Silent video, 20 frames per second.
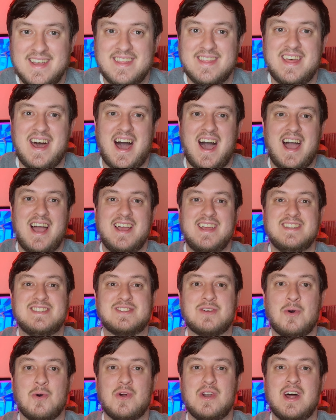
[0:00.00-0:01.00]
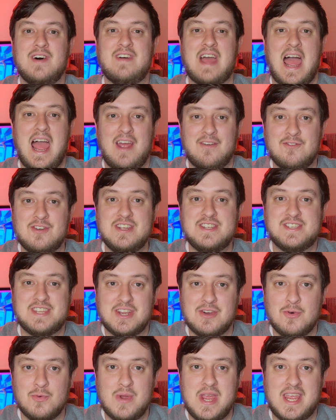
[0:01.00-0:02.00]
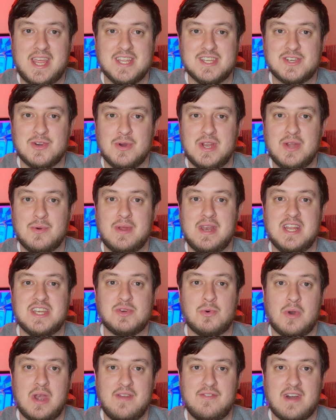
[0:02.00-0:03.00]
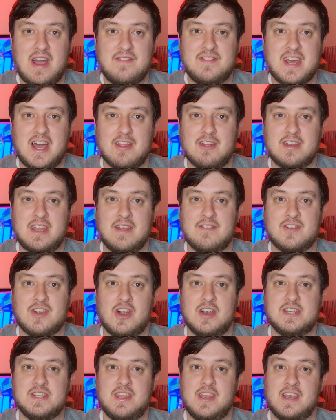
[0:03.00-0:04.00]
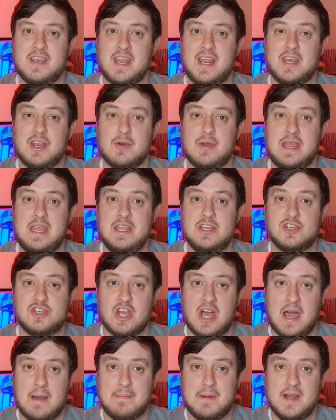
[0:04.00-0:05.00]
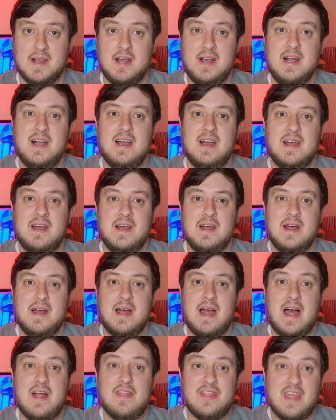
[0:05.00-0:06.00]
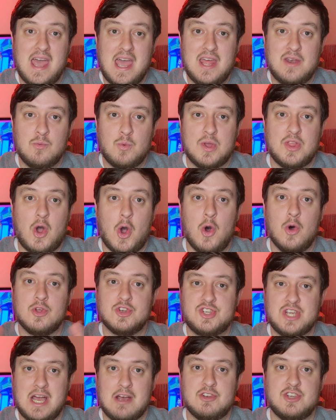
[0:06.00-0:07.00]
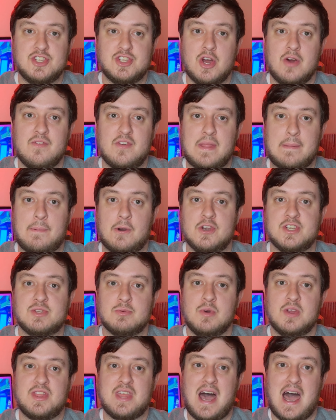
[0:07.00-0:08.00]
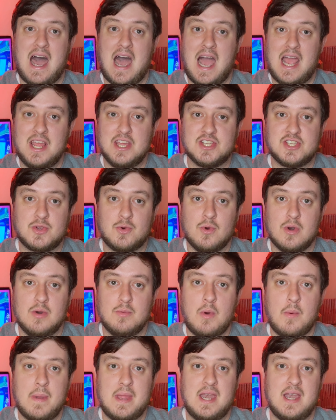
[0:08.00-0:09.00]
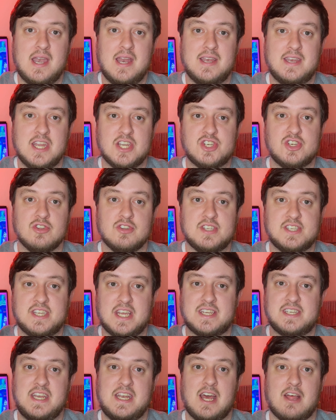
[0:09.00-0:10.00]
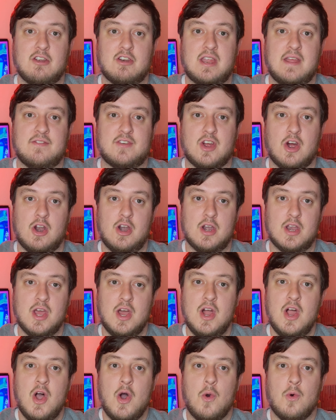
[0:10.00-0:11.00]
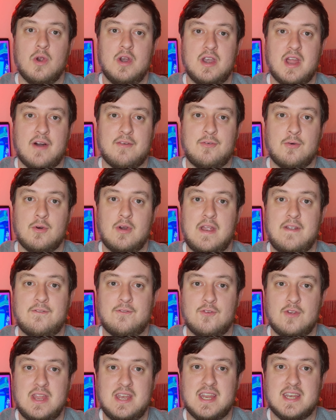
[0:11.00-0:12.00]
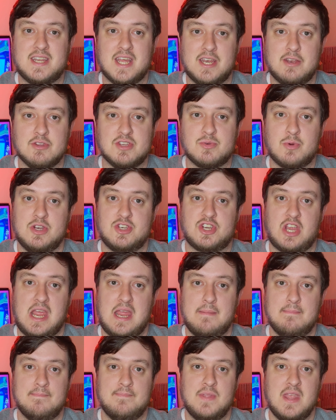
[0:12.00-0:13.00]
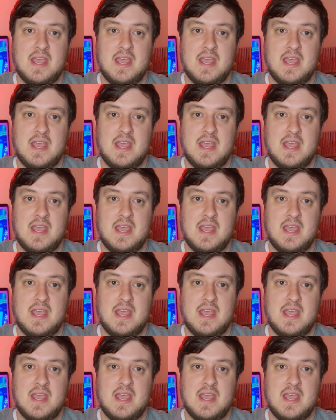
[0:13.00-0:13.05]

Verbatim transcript: The high score of every single week is going to win a $25 gift card to the Nintendo eShop. And then, when the whole challenge is over, the person with the highest score will win an additional $60 gift card, or enough for a free Nintendo Switch game